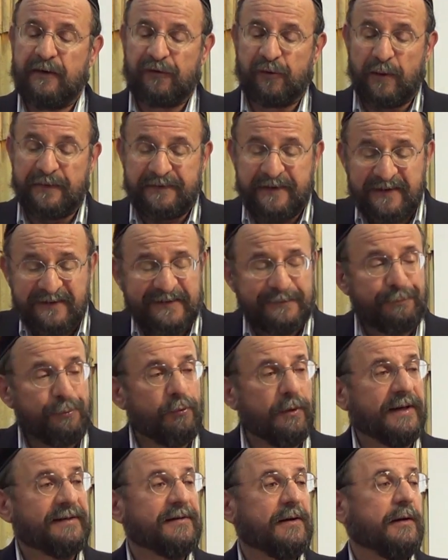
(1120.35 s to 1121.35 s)
So at this
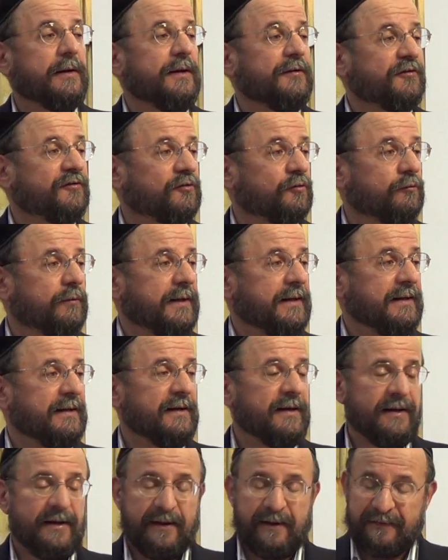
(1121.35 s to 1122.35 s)
point in our
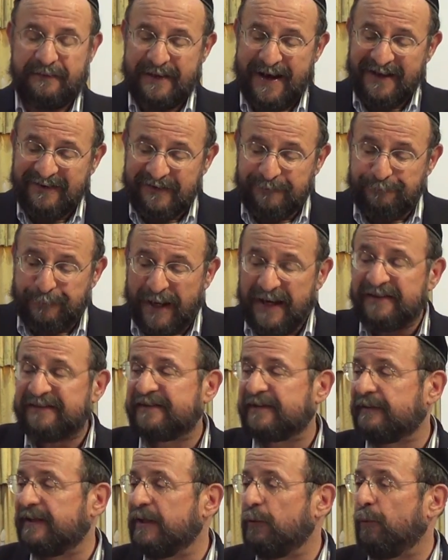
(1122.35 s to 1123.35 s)
history, that's
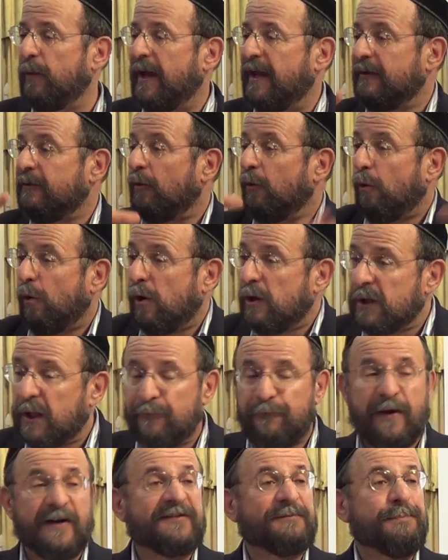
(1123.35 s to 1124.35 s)
basically when
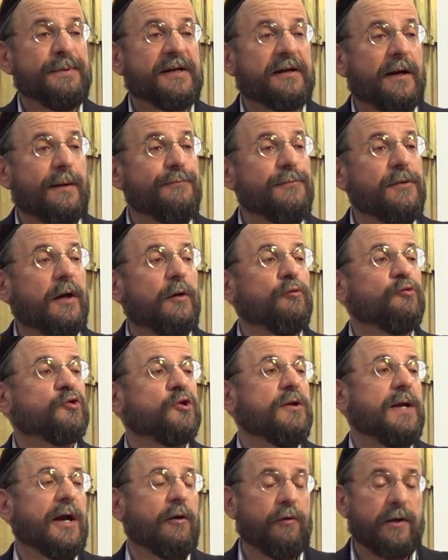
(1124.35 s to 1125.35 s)
all of us become known
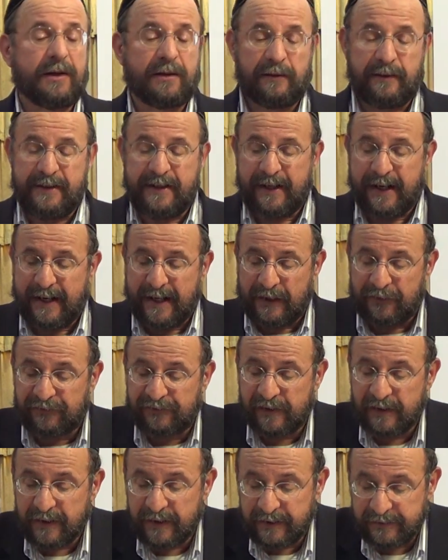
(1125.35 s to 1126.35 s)
generically
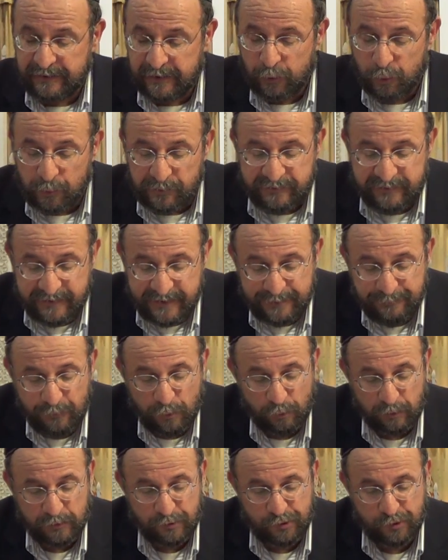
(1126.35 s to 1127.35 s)
as
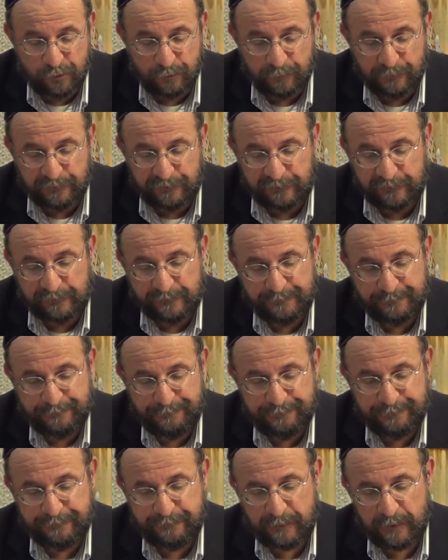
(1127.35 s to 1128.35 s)
Yehudim or Jews.
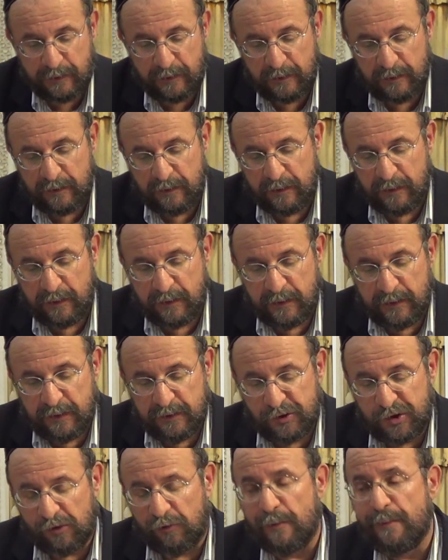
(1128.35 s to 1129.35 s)

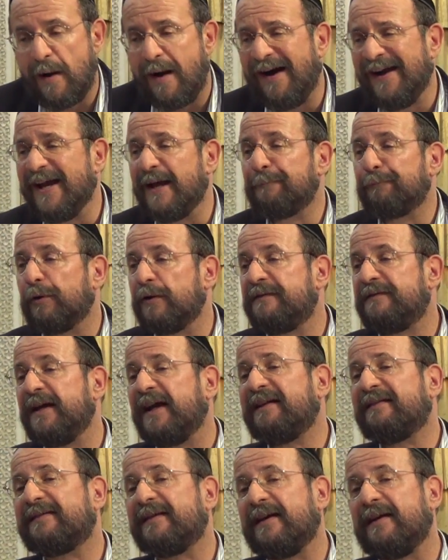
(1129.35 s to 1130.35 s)
Jeremiah
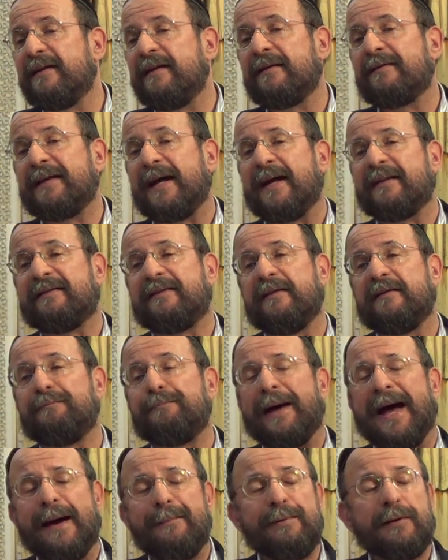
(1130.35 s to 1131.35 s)
predicted that the
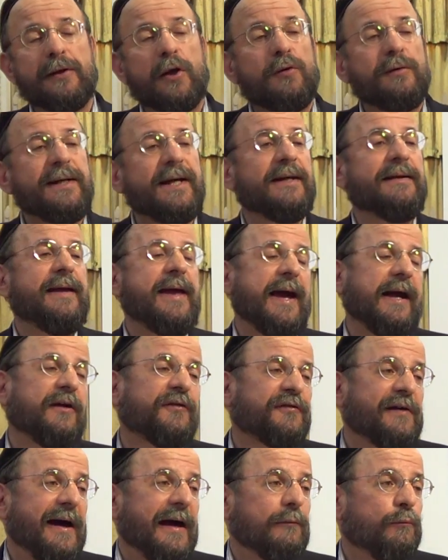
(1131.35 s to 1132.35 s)
Babylonian
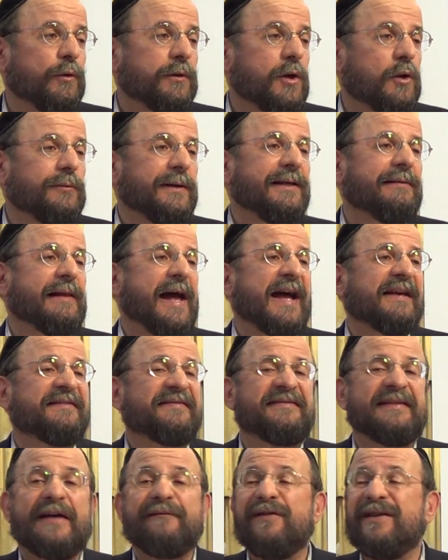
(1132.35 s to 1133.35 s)
exile would only
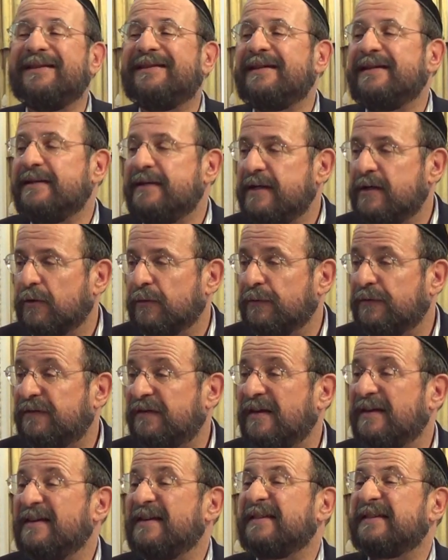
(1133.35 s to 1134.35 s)
last 70
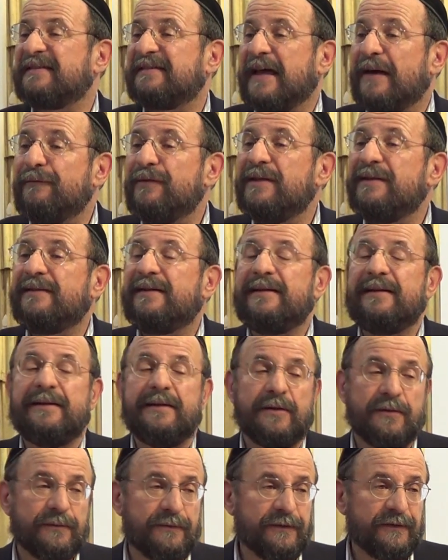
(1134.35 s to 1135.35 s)
years. 70
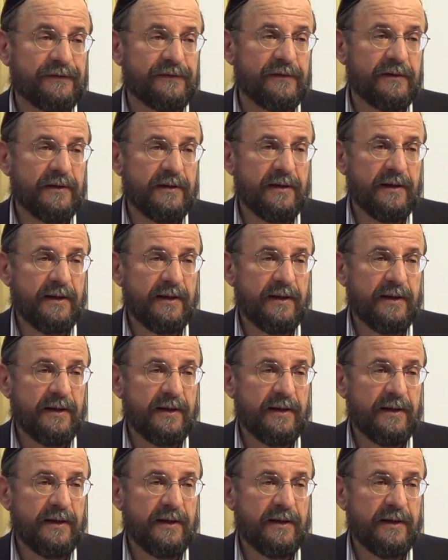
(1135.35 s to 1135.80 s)
years.